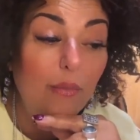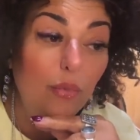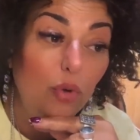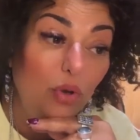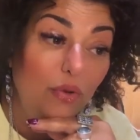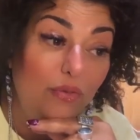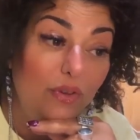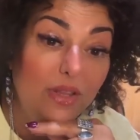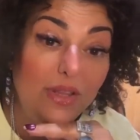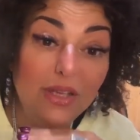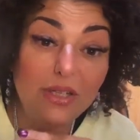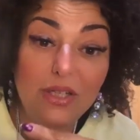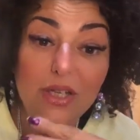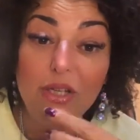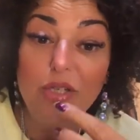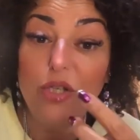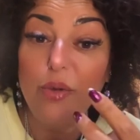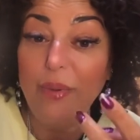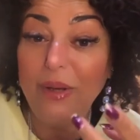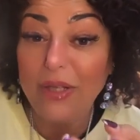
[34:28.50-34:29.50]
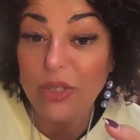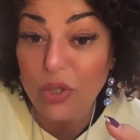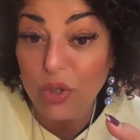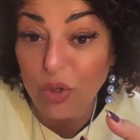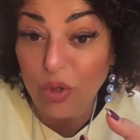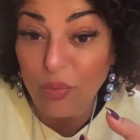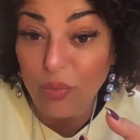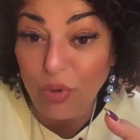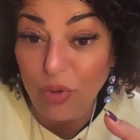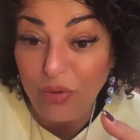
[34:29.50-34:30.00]
a movie that turned to be
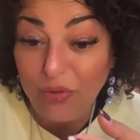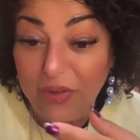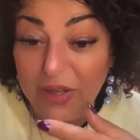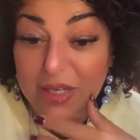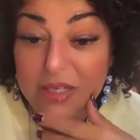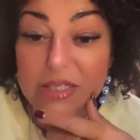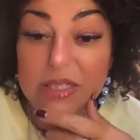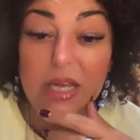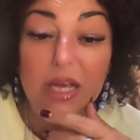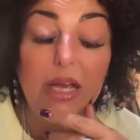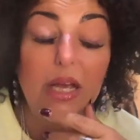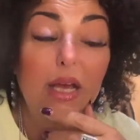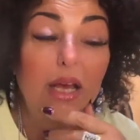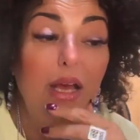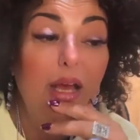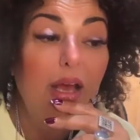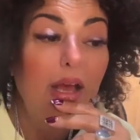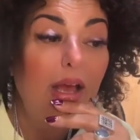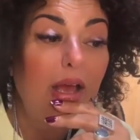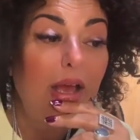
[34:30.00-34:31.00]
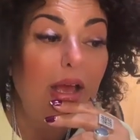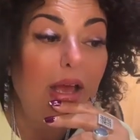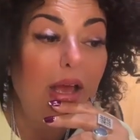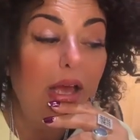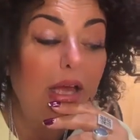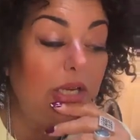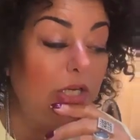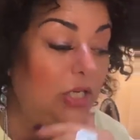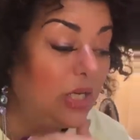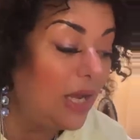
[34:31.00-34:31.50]
2 movies.
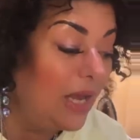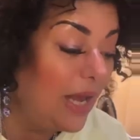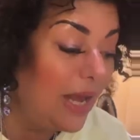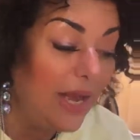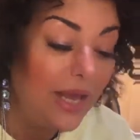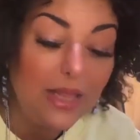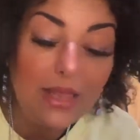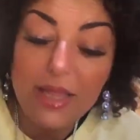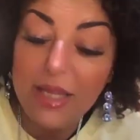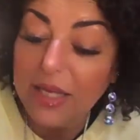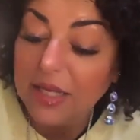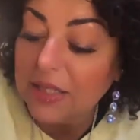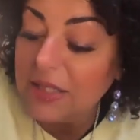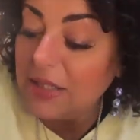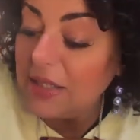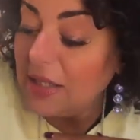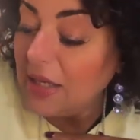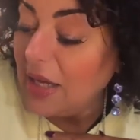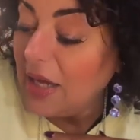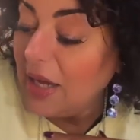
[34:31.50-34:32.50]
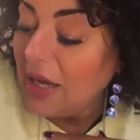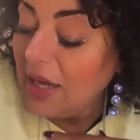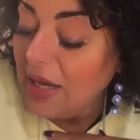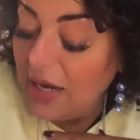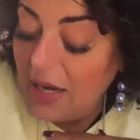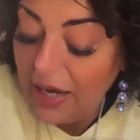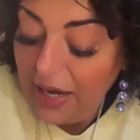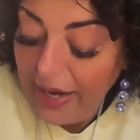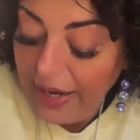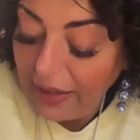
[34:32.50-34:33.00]
And she had this
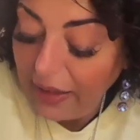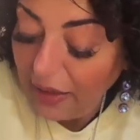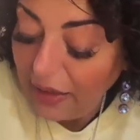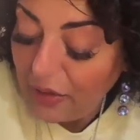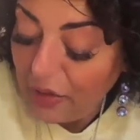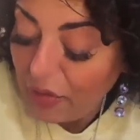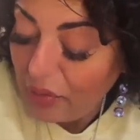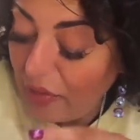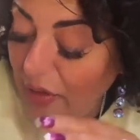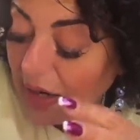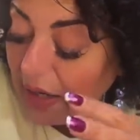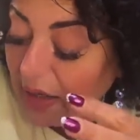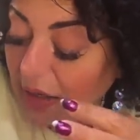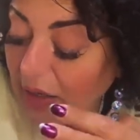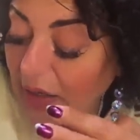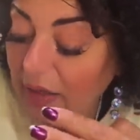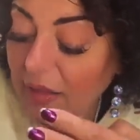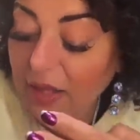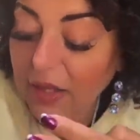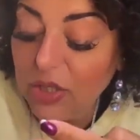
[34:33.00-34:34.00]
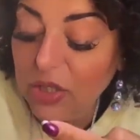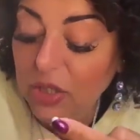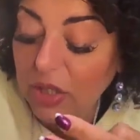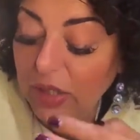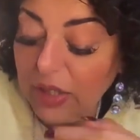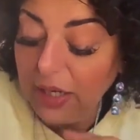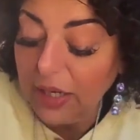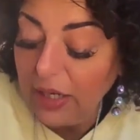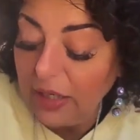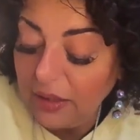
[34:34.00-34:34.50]
little trick that
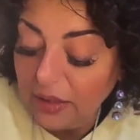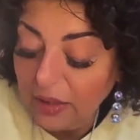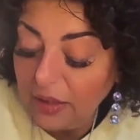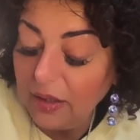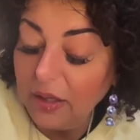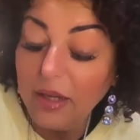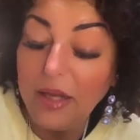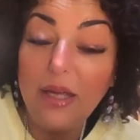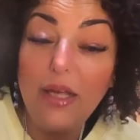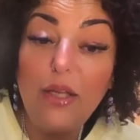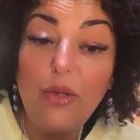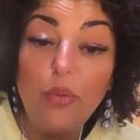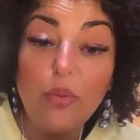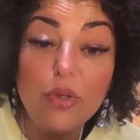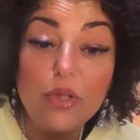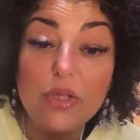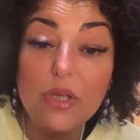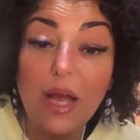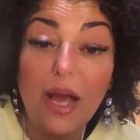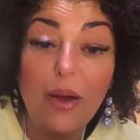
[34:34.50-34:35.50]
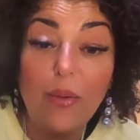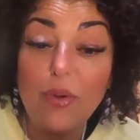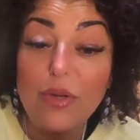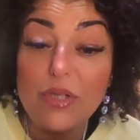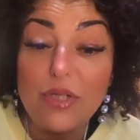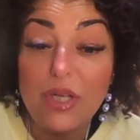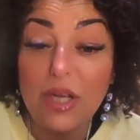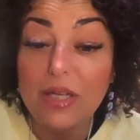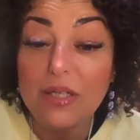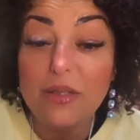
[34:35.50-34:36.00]
she did. We
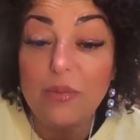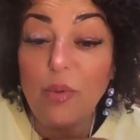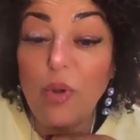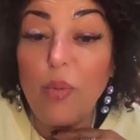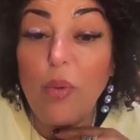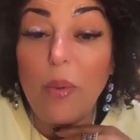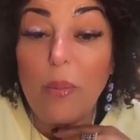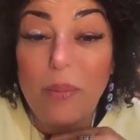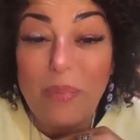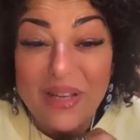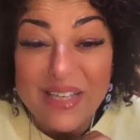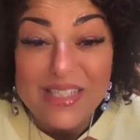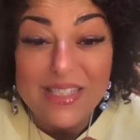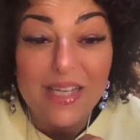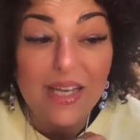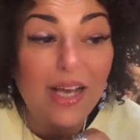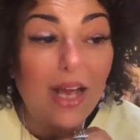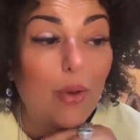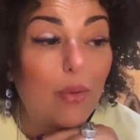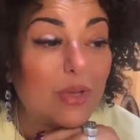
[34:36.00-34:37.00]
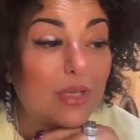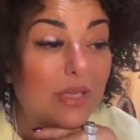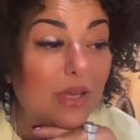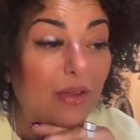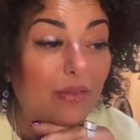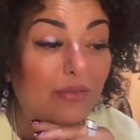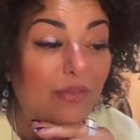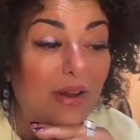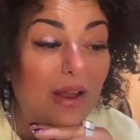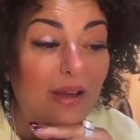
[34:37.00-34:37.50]
were pissing
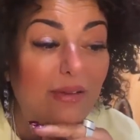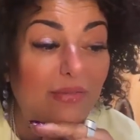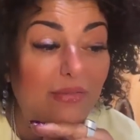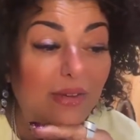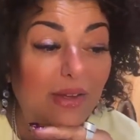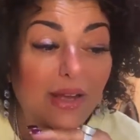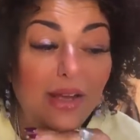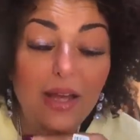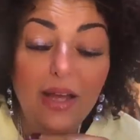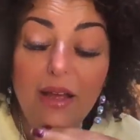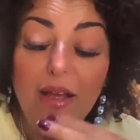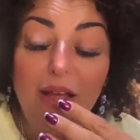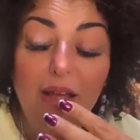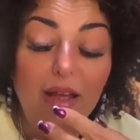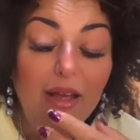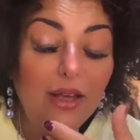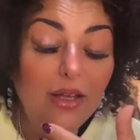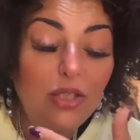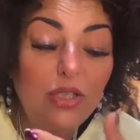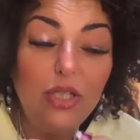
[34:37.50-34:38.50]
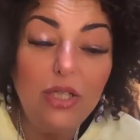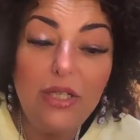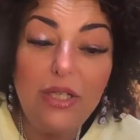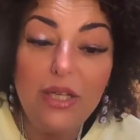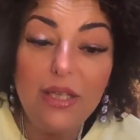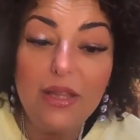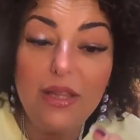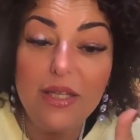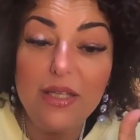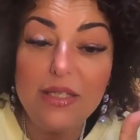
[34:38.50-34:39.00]
ourselves laughing. She
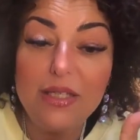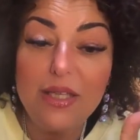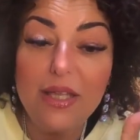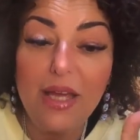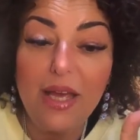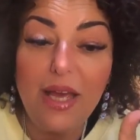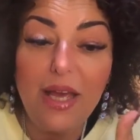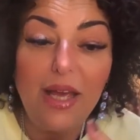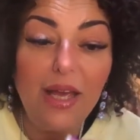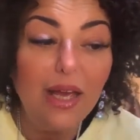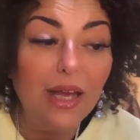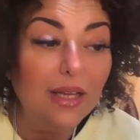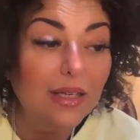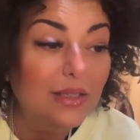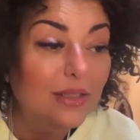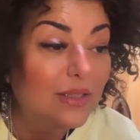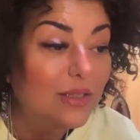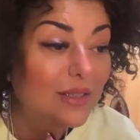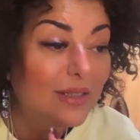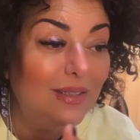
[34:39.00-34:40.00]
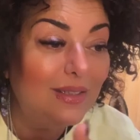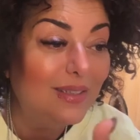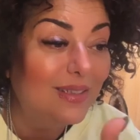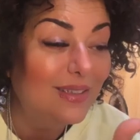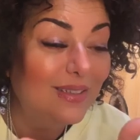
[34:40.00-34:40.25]
did this thing and